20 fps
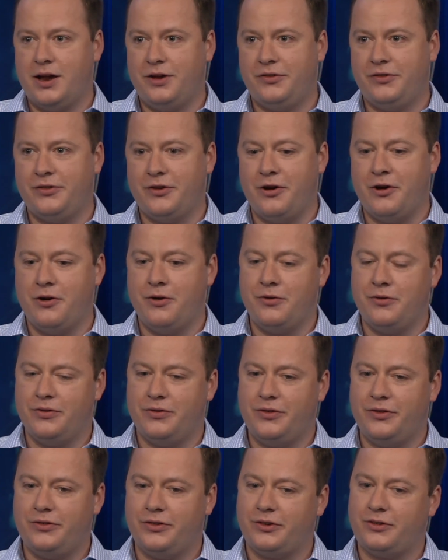And so
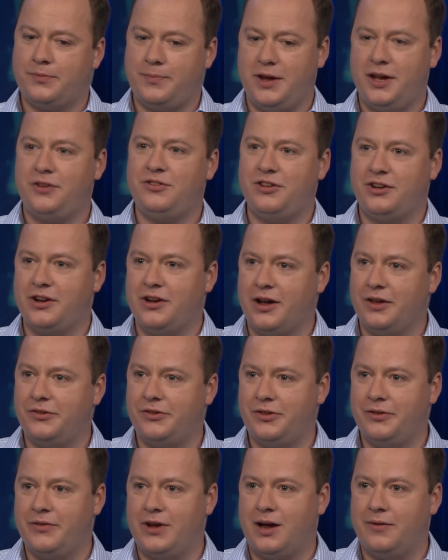this expansion
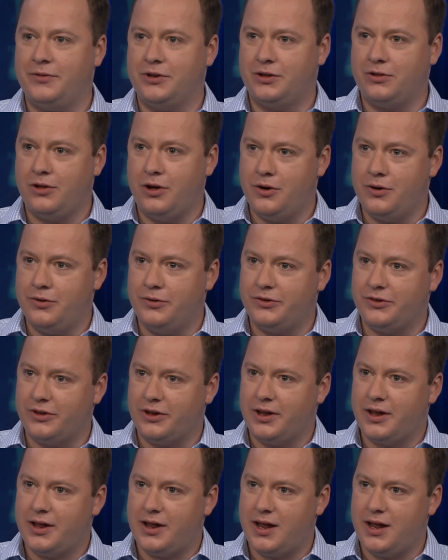causes the valve to close,
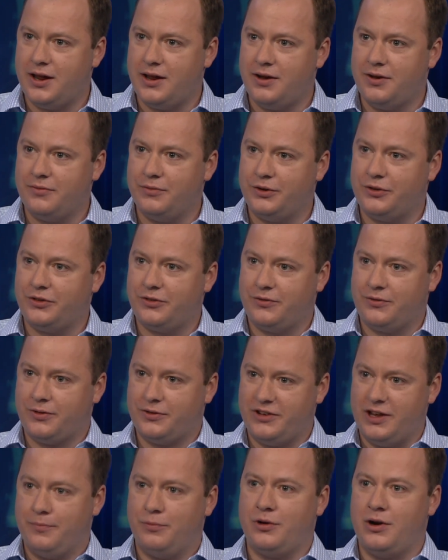and which
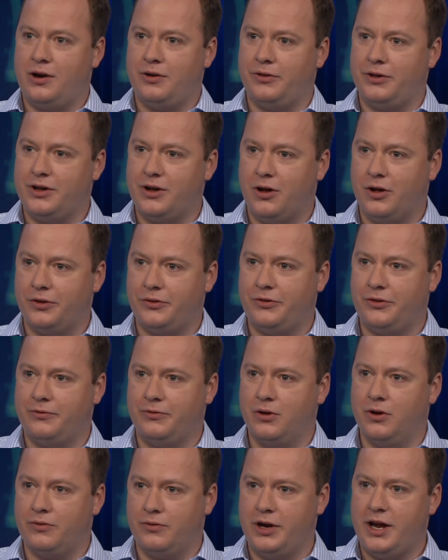temporarily halts the
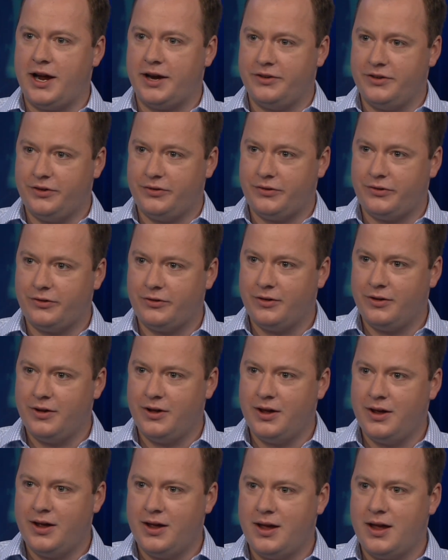flow of reactants.
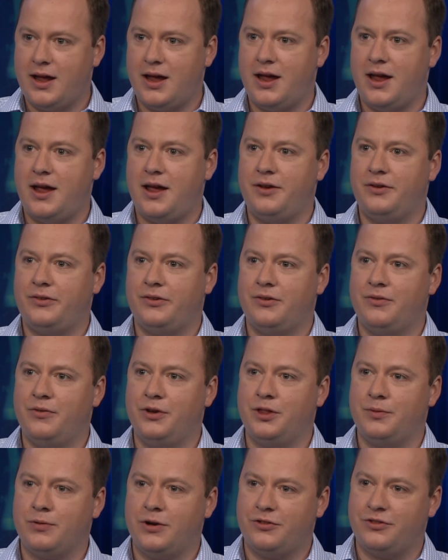And
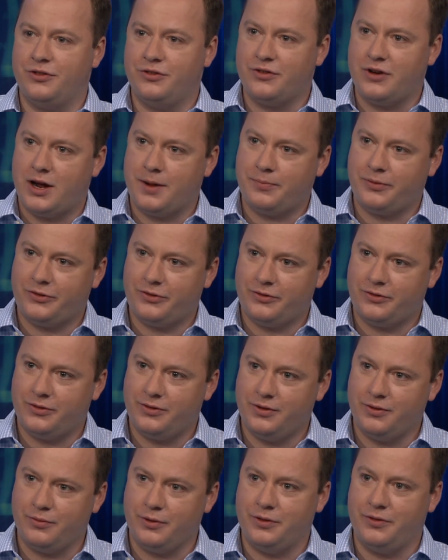when the pressure drops,
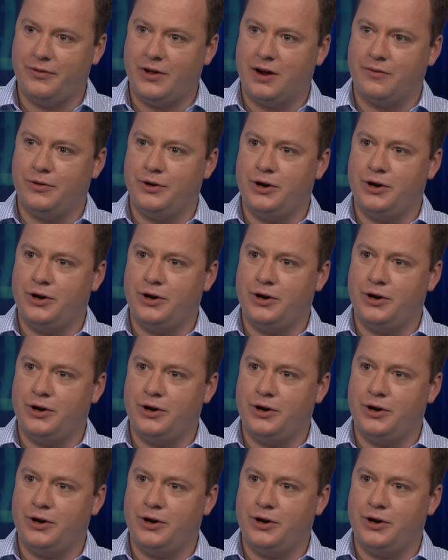the valve